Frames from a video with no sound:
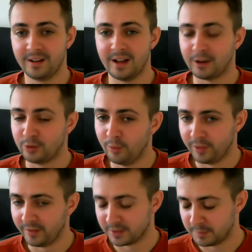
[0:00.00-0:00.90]
I don't
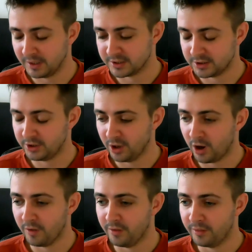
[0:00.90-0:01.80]
think there's been a study
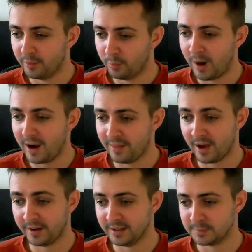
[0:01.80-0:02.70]
on why
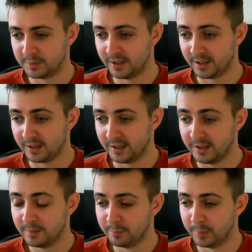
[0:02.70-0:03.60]
that is particularly,
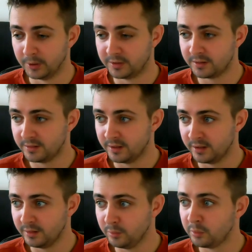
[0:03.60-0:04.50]
but
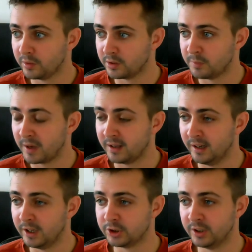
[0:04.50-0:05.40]
the
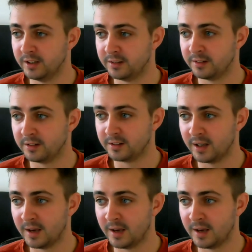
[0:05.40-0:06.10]
speculation is that